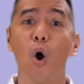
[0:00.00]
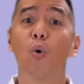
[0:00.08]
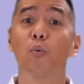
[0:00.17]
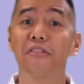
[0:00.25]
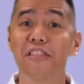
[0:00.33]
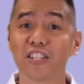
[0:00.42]

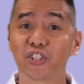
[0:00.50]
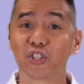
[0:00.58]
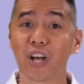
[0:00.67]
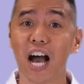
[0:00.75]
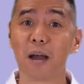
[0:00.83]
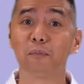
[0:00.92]
With this
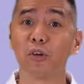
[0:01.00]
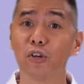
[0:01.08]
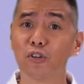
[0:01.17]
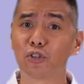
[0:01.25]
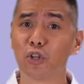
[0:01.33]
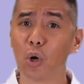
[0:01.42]
type,
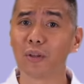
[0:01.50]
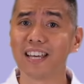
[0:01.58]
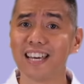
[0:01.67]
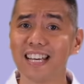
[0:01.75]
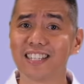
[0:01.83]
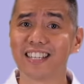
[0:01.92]
you slowly
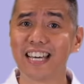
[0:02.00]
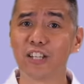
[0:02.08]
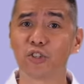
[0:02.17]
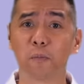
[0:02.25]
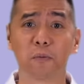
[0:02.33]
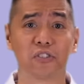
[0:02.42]
ease
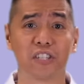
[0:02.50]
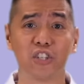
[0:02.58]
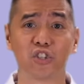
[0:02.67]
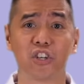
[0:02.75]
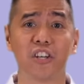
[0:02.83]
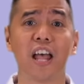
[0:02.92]
into
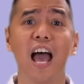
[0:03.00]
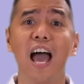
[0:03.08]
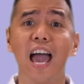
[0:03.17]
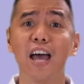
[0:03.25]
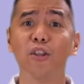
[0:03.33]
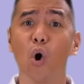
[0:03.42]
position
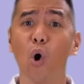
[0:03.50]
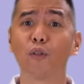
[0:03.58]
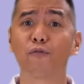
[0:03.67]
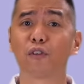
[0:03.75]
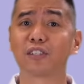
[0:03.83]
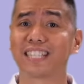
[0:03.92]
and
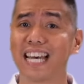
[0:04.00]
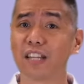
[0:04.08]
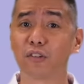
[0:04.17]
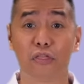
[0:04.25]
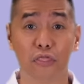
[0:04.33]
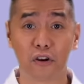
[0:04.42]
hold for 10
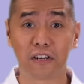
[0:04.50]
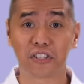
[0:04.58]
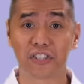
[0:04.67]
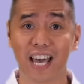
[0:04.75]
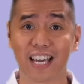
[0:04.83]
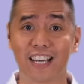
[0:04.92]
to 30
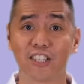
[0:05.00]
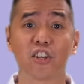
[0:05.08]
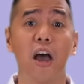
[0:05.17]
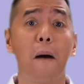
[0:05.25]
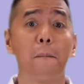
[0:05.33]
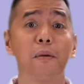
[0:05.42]
seconds
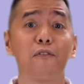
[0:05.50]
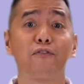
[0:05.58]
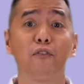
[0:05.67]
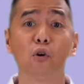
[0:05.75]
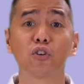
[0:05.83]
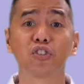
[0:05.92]

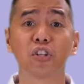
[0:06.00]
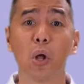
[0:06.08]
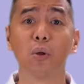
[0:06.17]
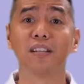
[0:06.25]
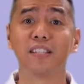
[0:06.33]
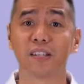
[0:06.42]
before
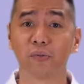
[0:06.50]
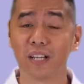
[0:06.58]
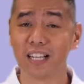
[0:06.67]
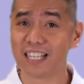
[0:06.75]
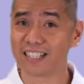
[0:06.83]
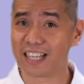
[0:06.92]
slowly
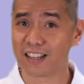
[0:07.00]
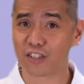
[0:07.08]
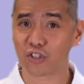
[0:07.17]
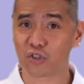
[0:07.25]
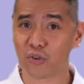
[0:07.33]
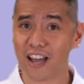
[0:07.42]
releasing the
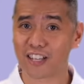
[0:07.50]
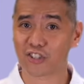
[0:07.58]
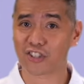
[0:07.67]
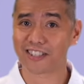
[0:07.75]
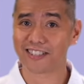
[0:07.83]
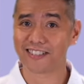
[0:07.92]

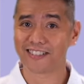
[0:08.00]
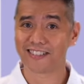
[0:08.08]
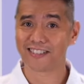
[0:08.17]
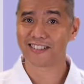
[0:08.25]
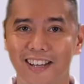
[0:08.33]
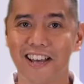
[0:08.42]
stretch.
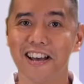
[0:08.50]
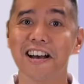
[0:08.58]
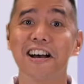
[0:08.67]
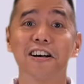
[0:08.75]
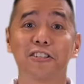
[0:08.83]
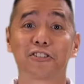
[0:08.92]

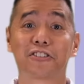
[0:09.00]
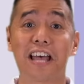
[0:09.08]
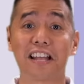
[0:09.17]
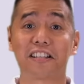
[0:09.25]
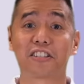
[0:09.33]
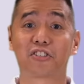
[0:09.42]

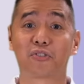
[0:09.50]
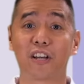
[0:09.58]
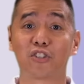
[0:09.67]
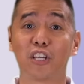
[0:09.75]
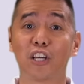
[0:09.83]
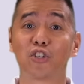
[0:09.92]
Static
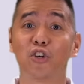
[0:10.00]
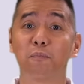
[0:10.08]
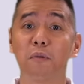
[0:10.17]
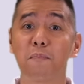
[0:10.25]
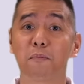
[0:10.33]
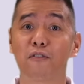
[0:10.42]
stretching should
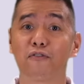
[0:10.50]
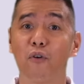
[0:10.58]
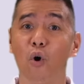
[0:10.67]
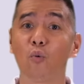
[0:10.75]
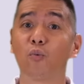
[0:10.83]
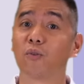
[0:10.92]
be
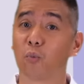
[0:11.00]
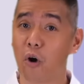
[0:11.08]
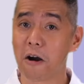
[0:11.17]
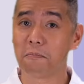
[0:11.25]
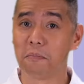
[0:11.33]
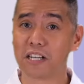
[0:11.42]
performed with
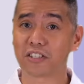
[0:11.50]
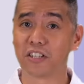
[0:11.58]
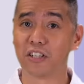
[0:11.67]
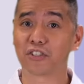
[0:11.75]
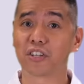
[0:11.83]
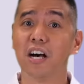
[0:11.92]
warm
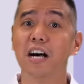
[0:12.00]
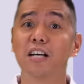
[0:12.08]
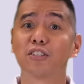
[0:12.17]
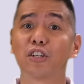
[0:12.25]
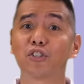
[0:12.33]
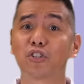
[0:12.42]
muscles,
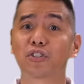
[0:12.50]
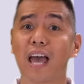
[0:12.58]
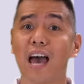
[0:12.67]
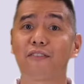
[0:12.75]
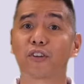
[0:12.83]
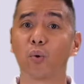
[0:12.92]
such as
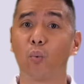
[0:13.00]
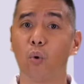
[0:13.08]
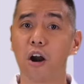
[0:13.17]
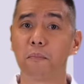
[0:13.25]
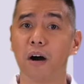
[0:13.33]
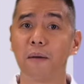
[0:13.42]
after a
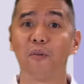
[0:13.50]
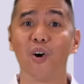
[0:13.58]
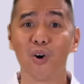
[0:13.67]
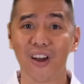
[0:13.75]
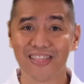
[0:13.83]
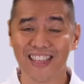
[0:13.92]
warm-up
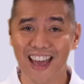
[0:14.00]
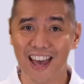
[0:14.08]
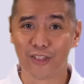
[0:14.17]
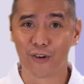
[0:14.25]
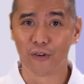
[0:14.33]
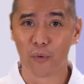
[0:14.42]
or at the
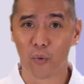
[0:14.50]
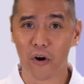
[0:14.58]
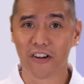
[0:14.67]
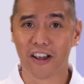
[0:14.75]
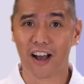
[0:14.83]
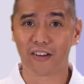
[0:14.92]
end of a
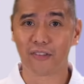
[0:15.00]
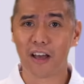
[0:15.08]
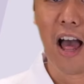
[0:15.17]
workout.